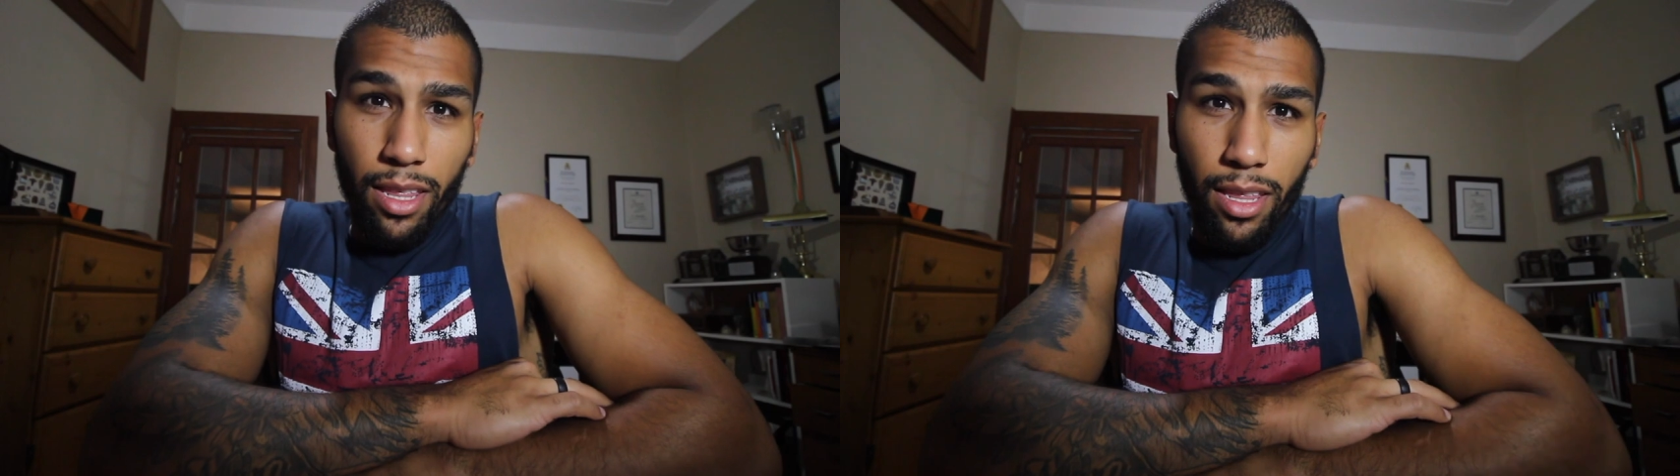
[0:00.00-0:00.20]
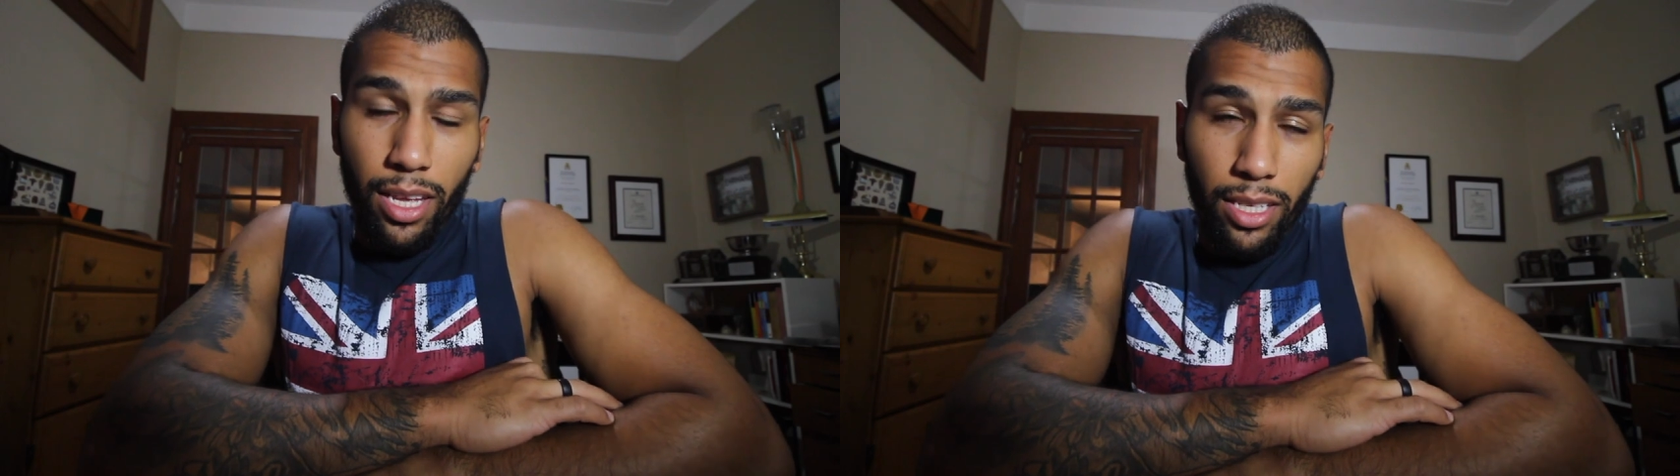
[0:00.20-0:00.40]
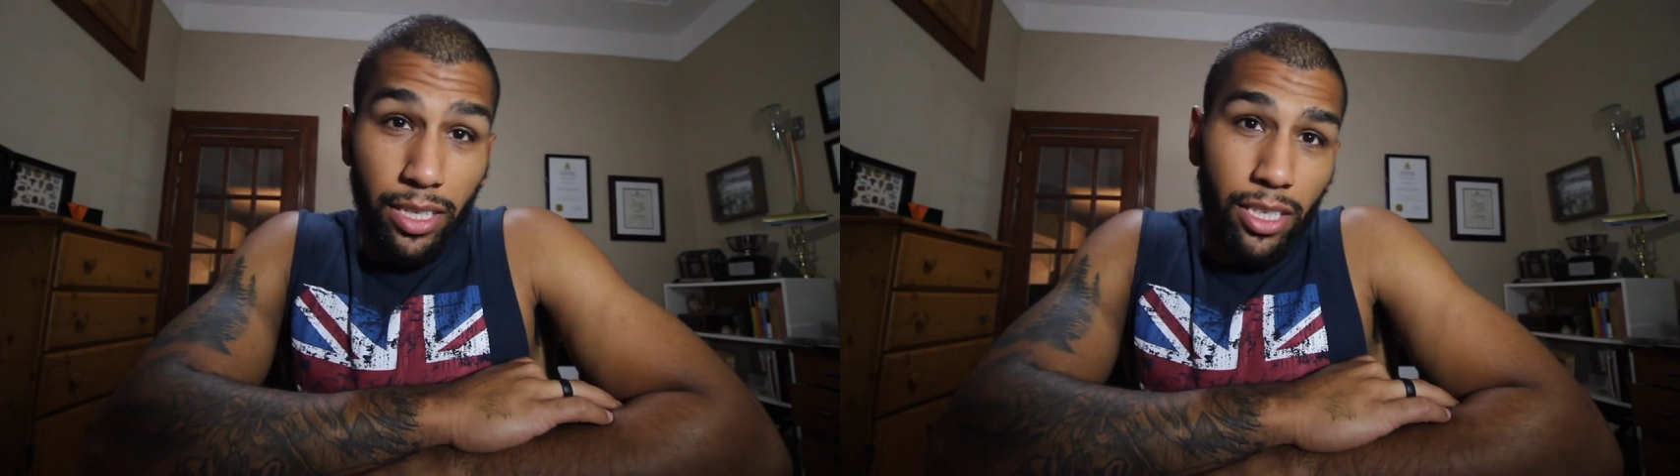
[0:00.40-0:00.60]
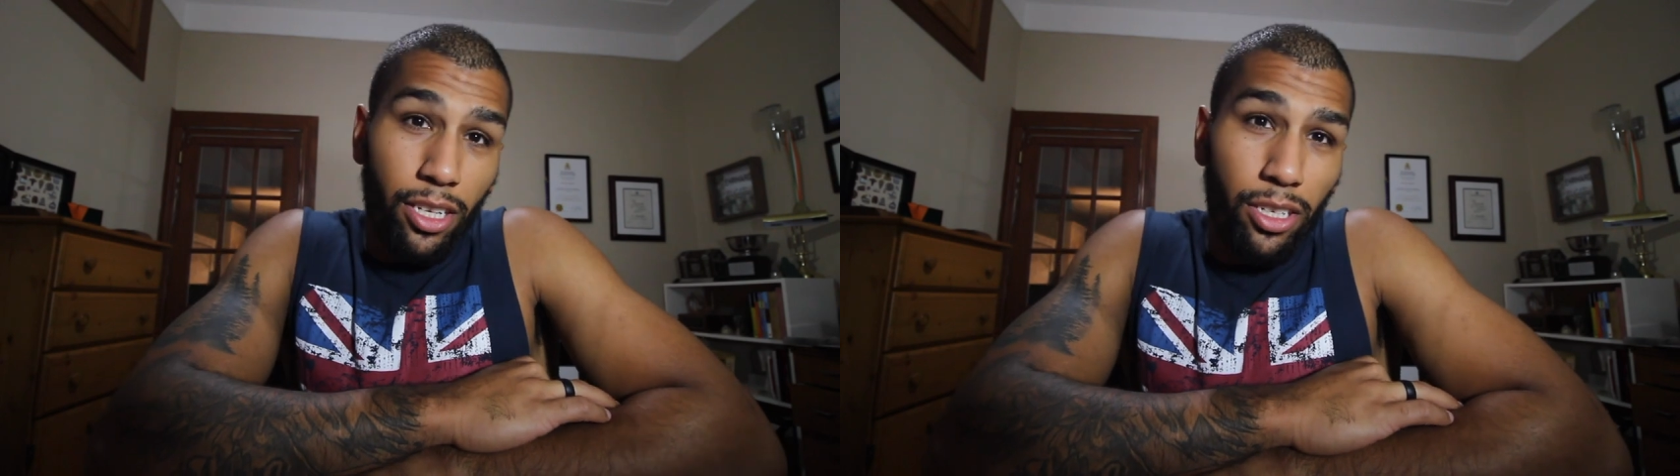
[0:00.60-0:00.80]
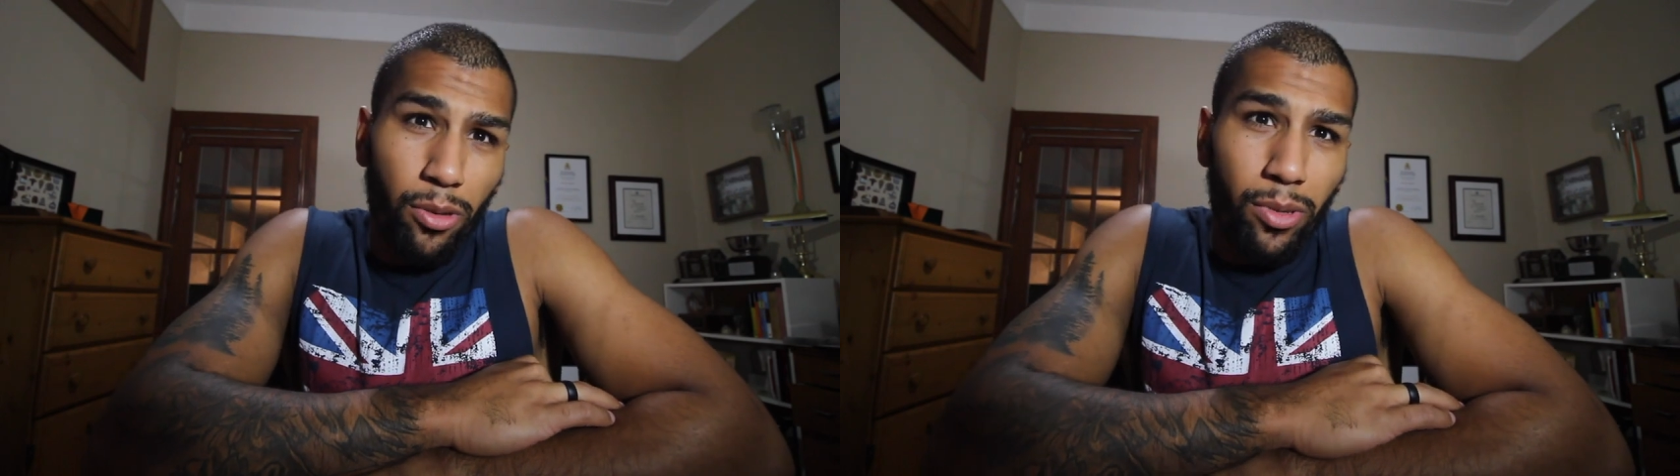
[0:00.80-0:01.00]
the
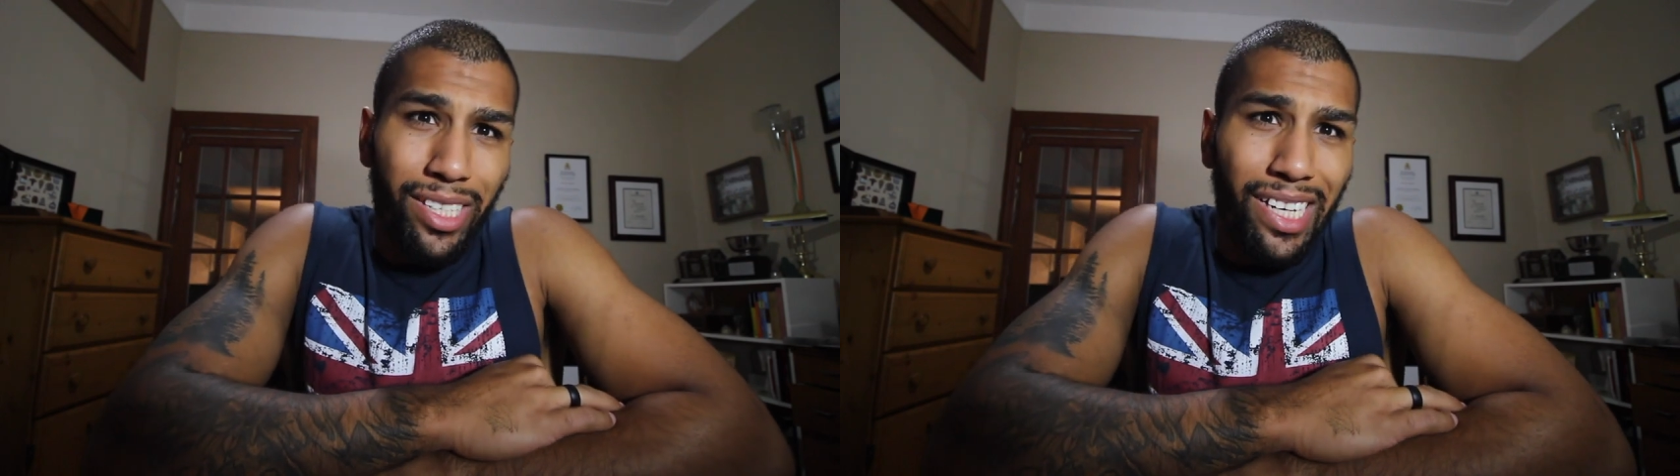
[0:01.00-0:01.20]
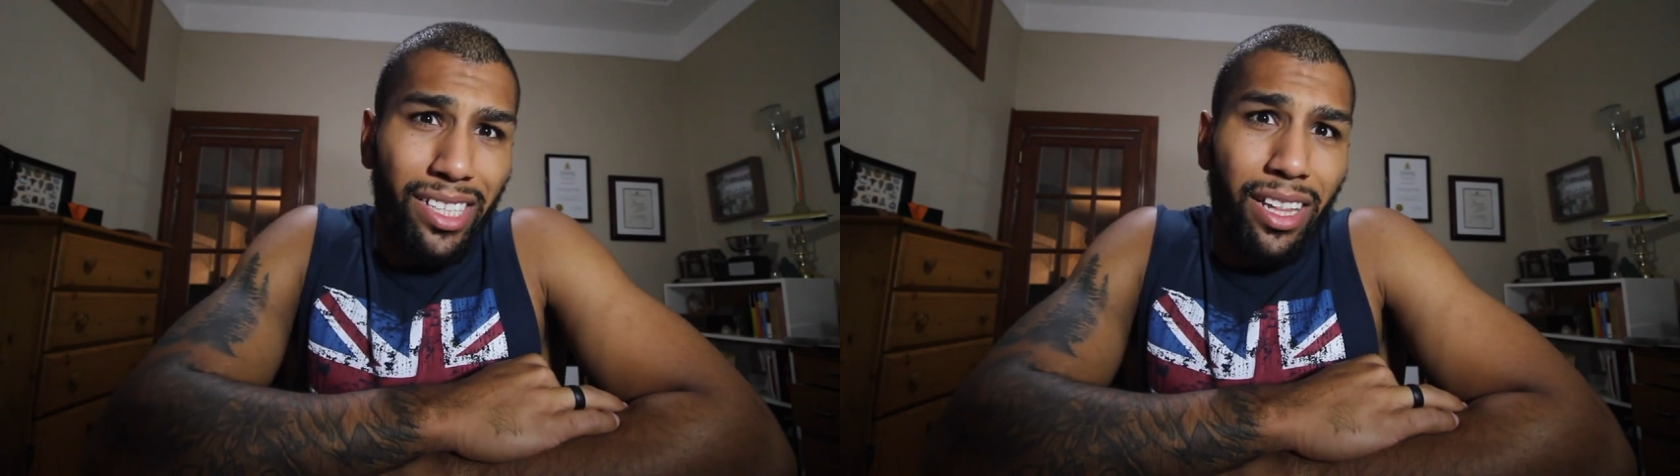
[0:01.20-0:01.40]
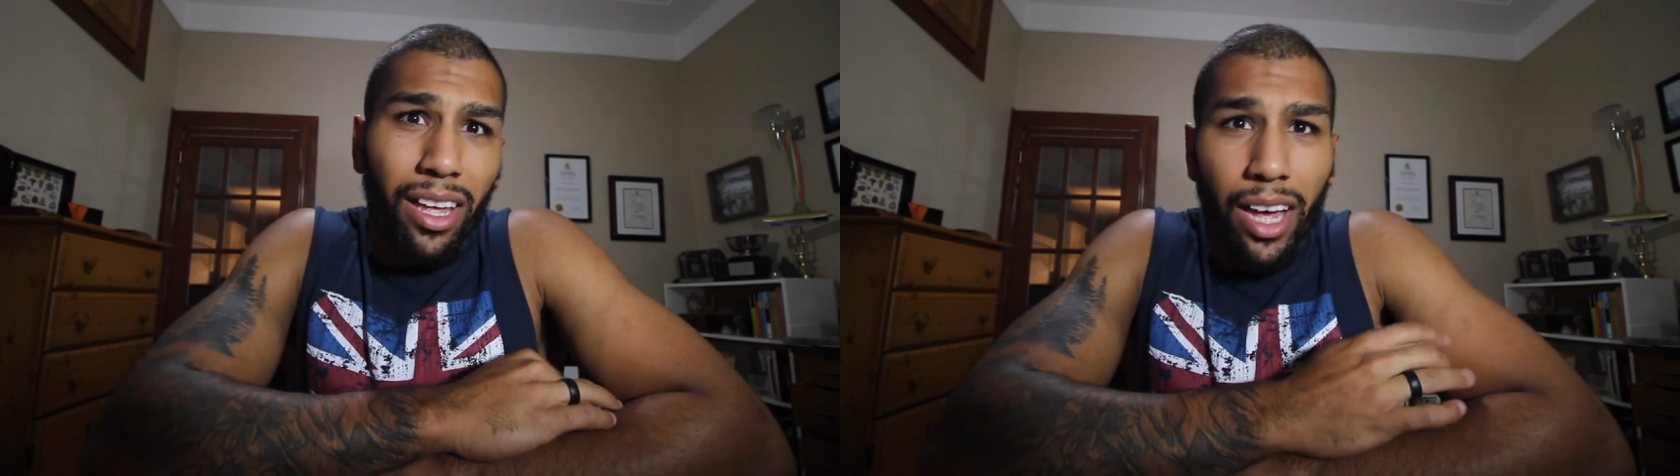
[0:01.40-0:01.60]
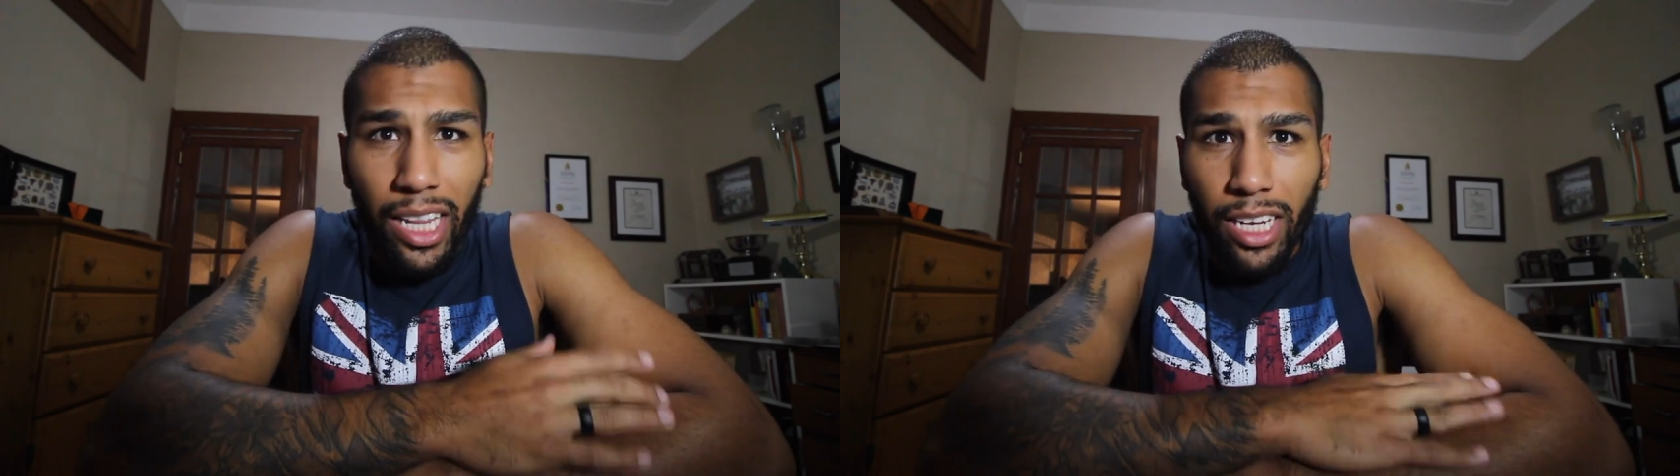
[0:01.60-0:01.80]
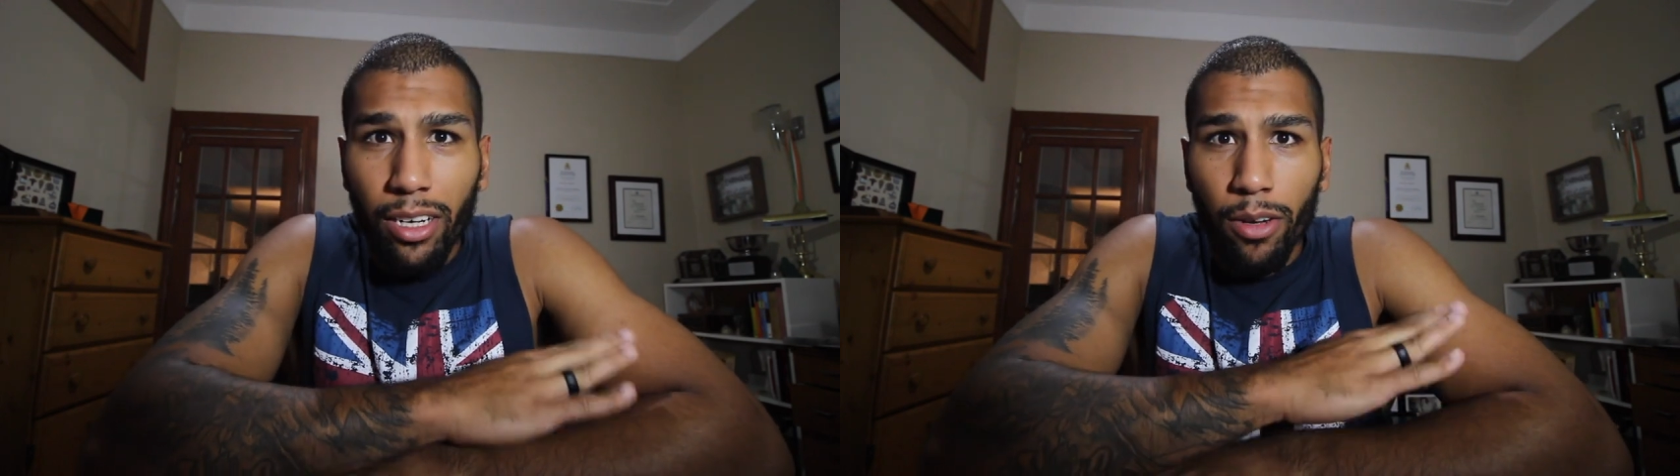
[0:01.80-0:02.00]
600 was actually the
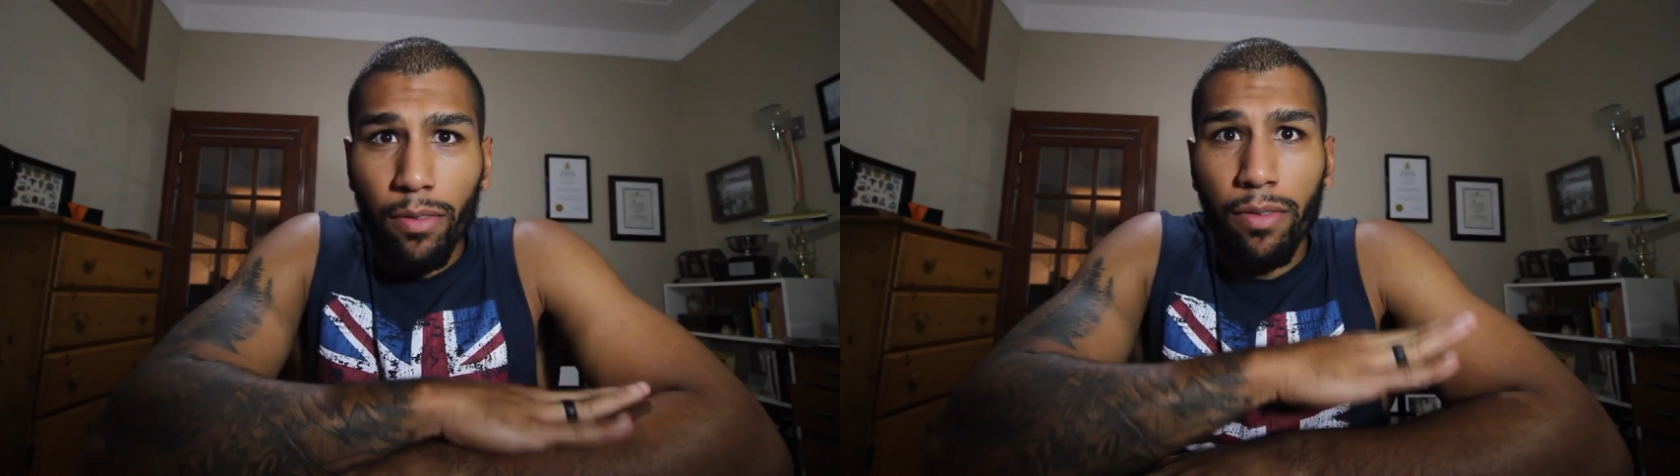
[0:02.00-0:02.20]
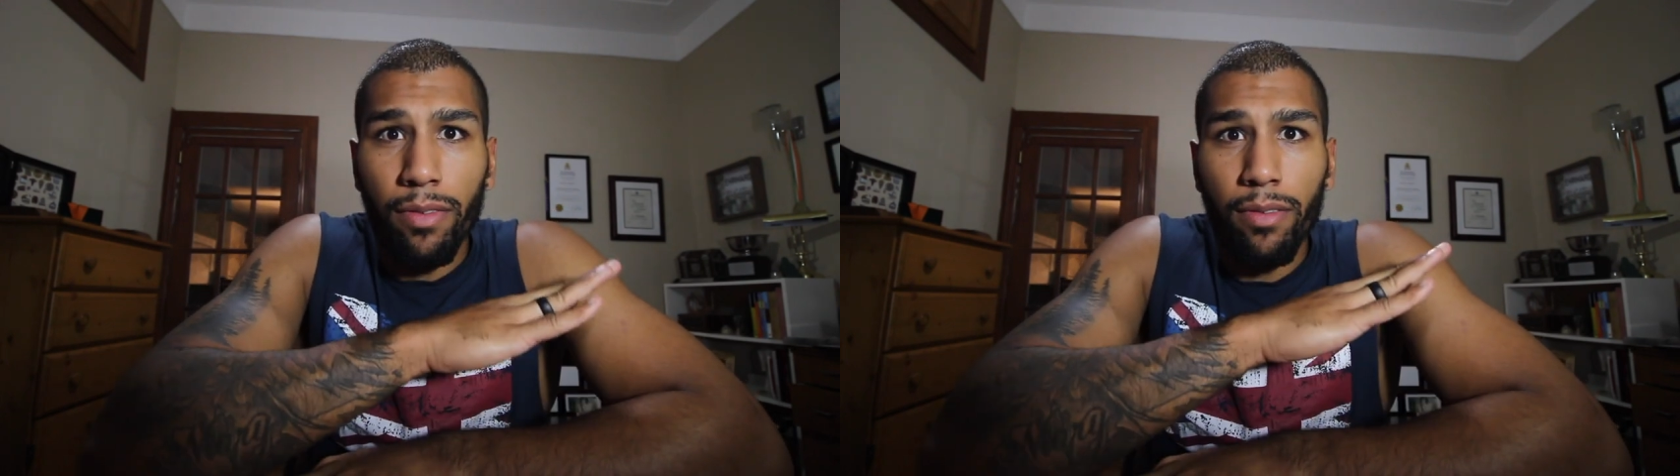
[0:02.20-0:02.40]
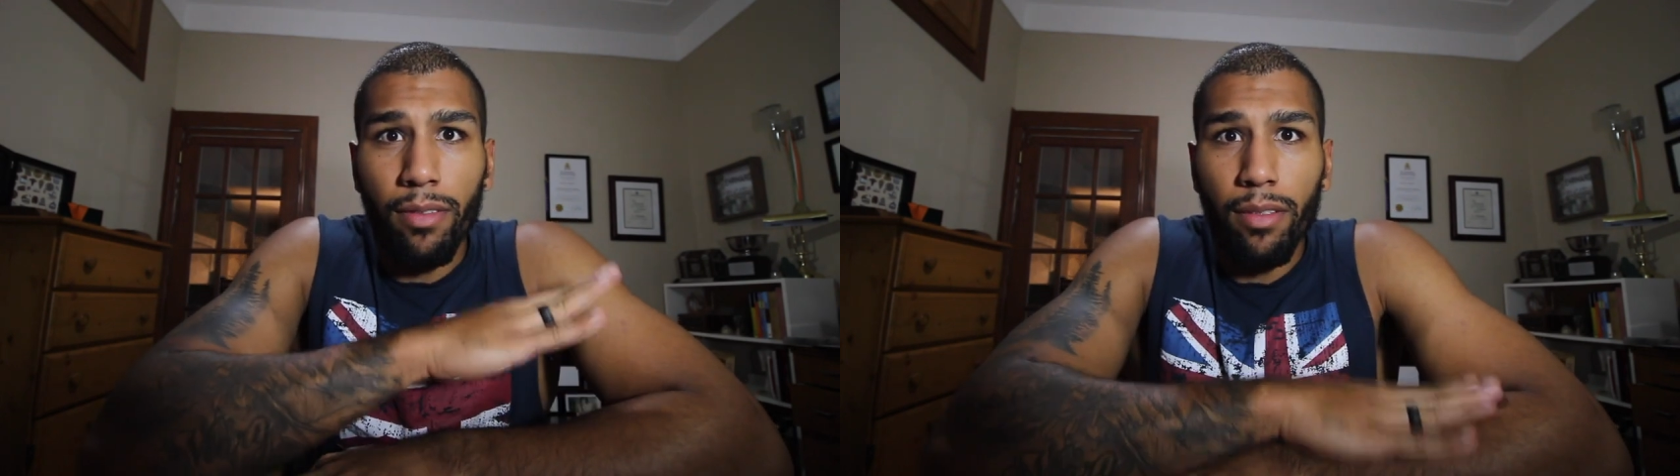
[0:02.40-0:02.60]
highlight of